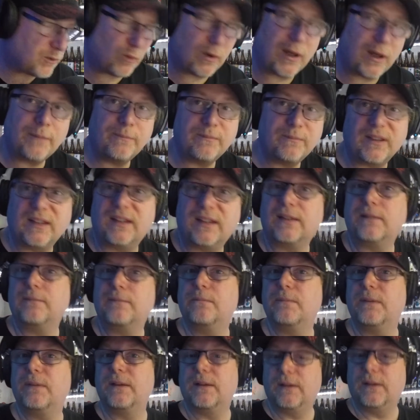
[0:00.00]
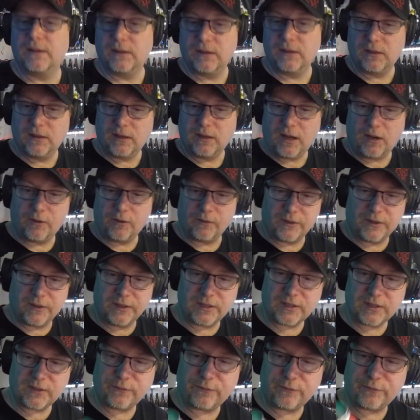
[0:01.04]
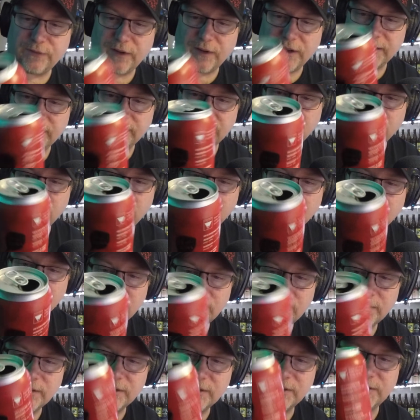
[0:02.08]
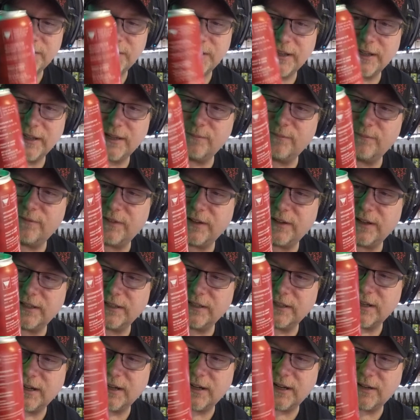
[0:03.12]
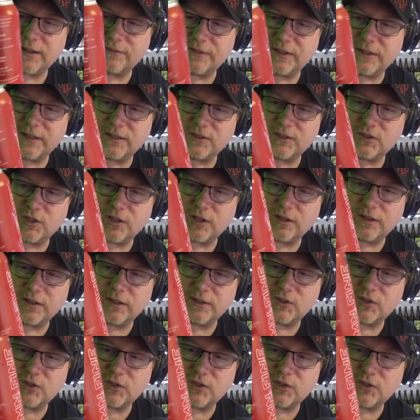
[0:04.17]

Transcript: what I'm getting out of this fine beer, this damn fine coffee, cheer and